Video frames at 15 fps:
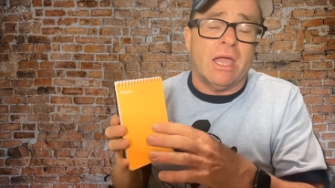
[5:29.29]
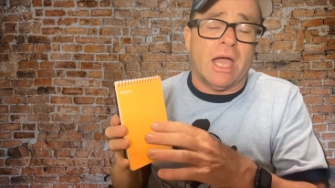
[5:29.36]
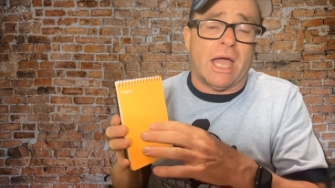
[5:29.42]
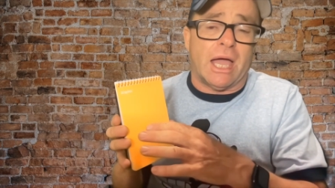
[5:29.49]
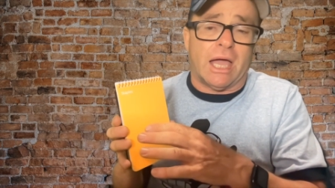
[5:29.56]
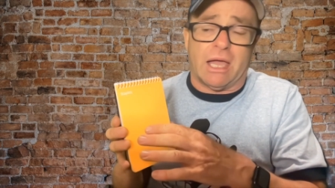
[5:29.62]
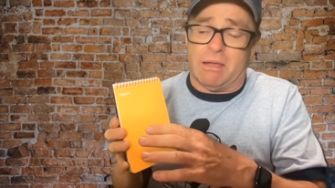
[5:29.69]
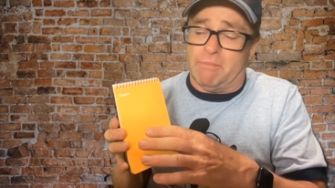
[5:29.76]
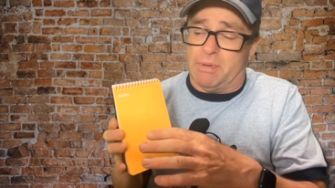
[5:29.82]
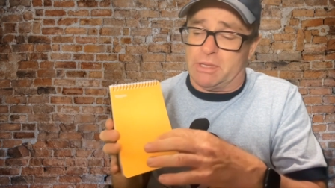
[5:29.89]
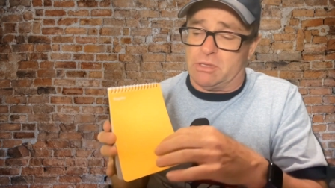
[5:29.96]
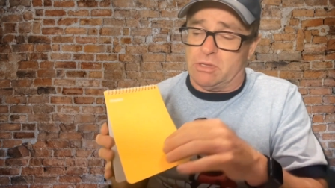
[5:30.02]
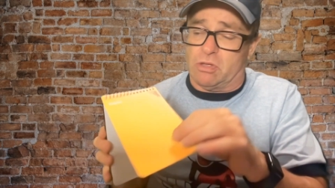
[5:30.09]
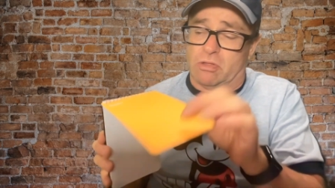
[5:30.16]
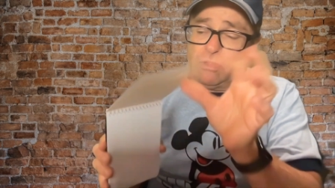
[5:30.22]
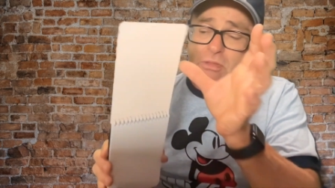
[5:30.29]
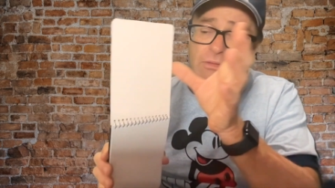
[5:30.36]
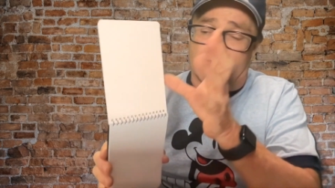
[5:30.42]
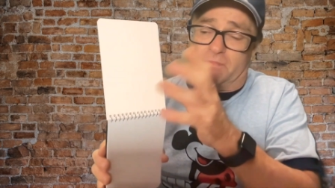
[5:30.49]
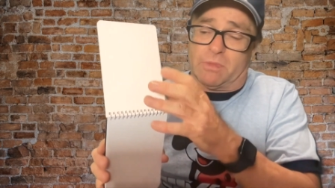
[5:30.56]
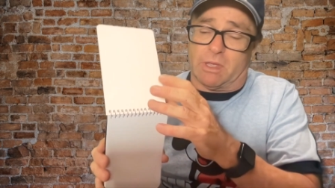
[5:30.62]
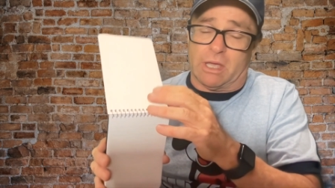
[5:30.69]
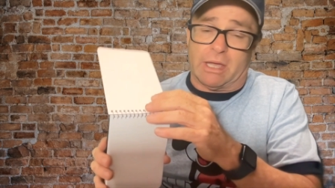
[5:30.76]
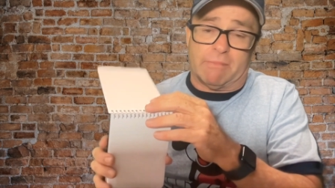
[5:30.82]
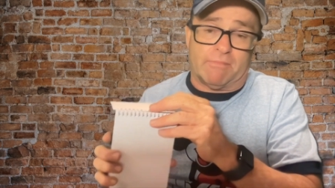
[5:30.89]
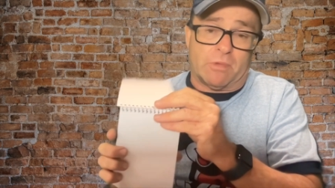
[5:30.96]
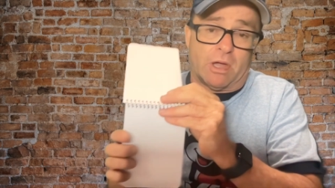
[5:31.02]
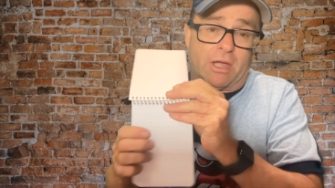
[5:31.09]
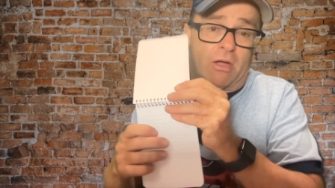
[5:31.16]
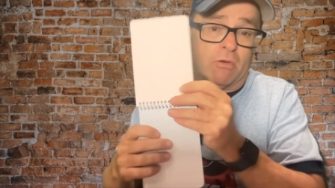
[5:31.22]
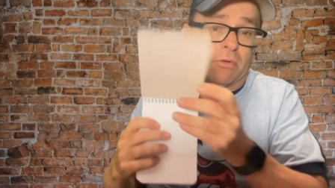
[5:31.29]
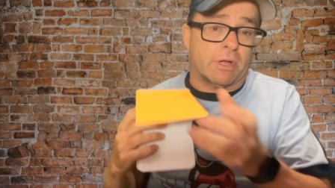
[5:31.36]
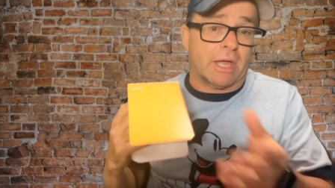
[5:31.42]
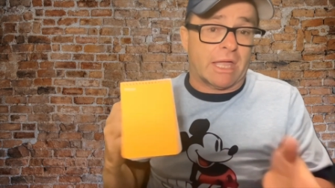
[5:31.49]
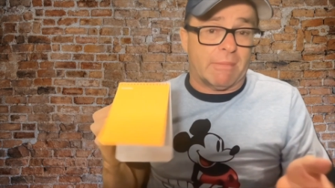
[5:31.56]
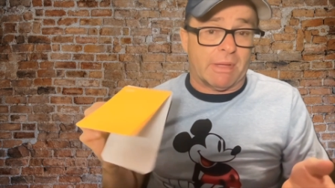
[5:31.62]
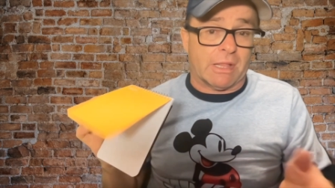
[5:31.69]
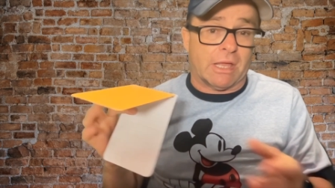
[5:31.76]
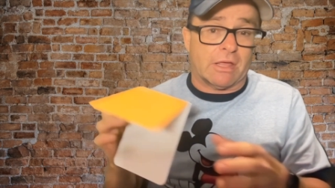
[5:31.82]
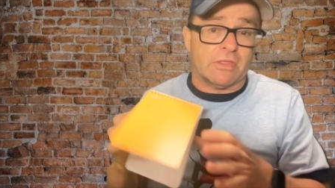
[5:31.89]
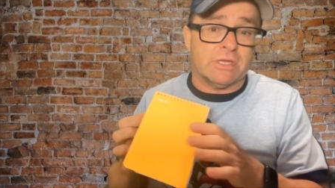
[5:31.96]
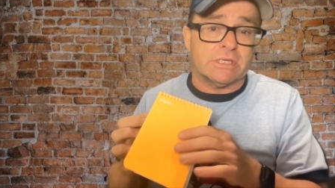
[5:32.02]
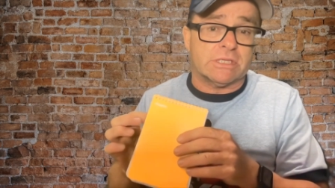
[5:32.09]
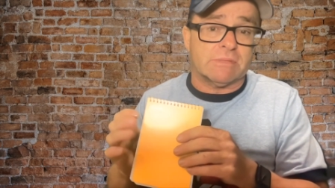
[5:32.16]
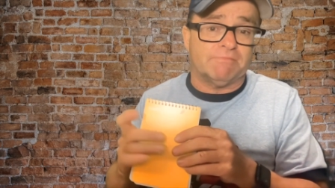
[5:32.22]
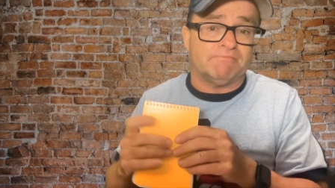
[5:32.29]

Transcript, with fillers: Uh, but you know, um, I hold it, I connect like this,